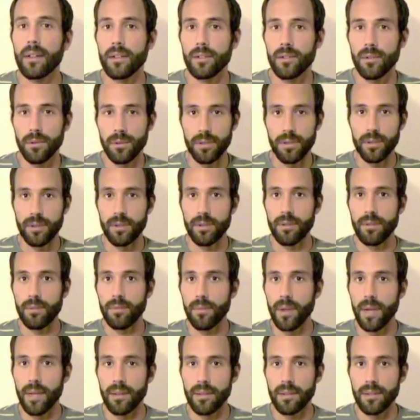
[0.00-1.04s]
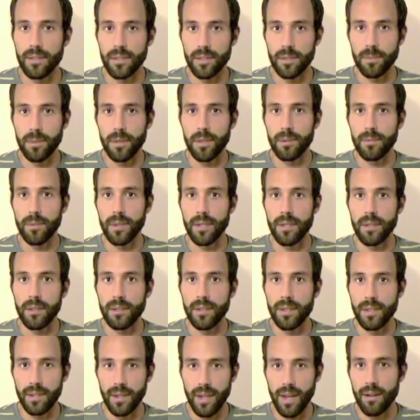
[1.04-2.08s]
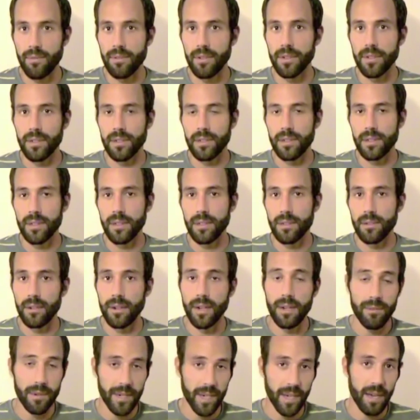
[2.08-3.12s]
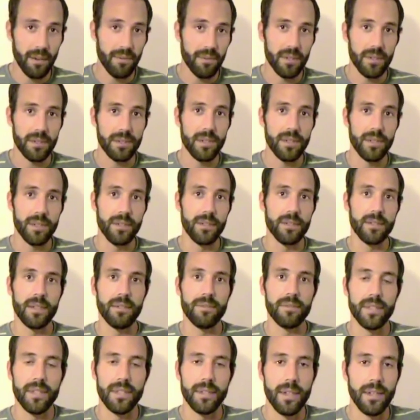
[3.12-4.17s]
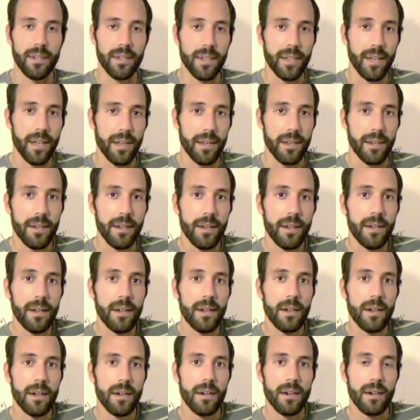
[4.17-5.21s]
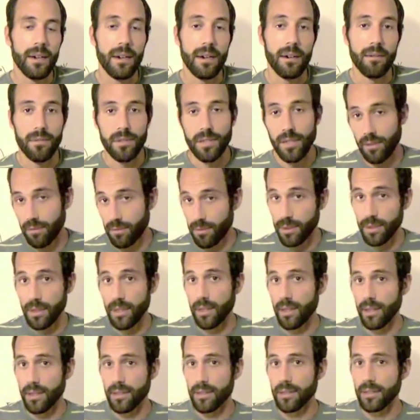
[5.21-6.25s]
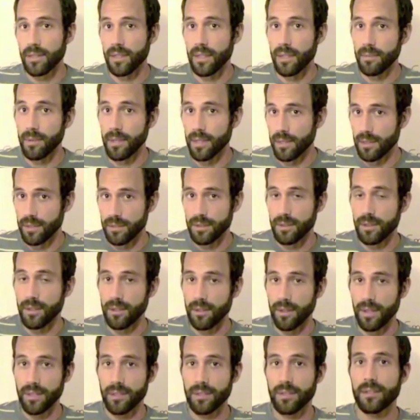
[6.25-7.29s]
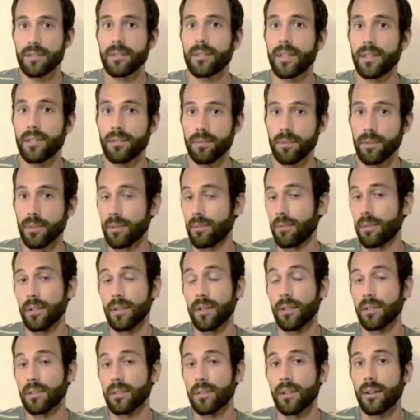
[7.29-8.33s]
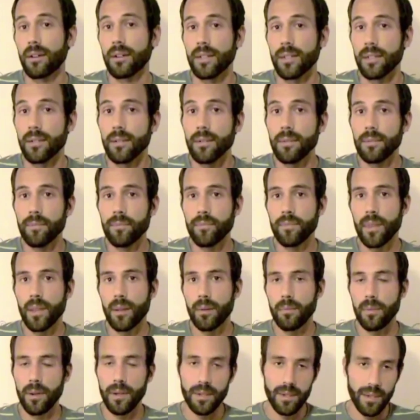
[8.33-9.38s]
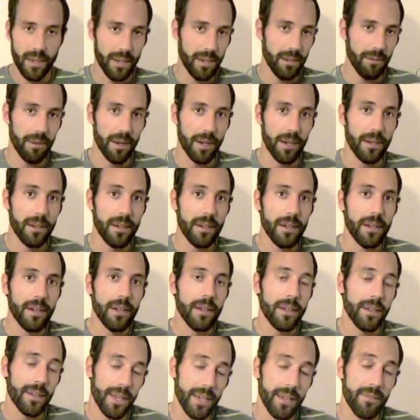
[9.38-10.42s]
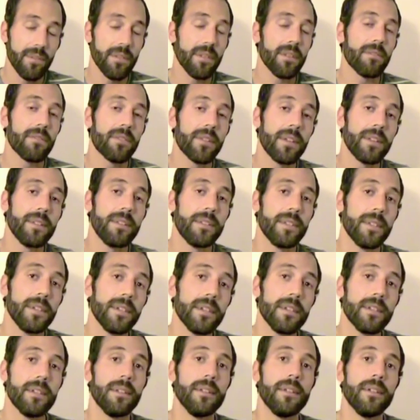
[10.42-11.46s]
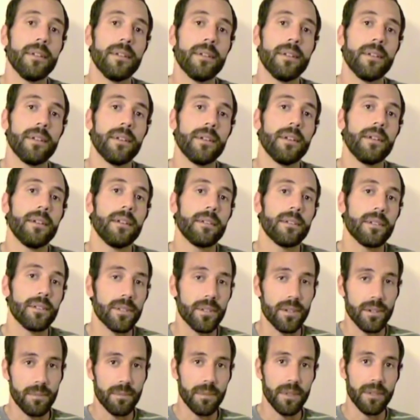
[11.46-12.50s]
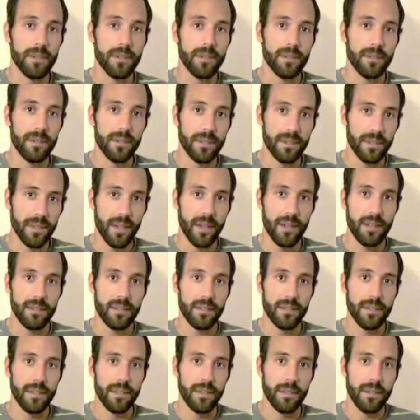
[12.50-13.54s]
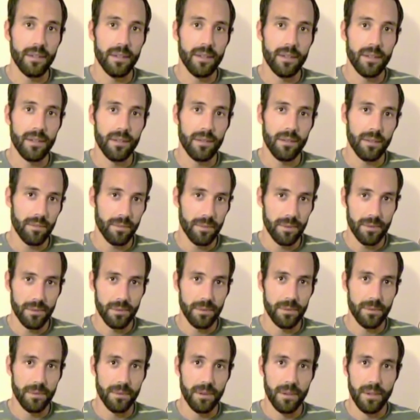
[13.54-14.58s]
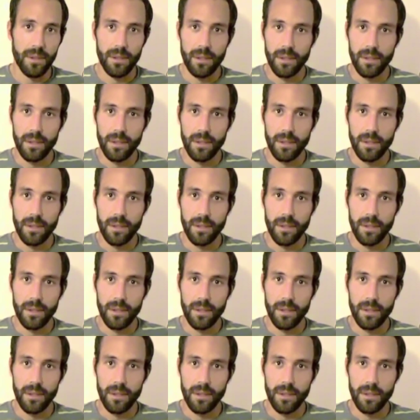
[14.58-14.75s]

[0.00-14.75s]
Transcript: torsion balance experiment that Cavendish did, or Henry Cavendish did in 1798, which I'd really like to see, because that's really where it all started. But anyway, even if they did determine this constant through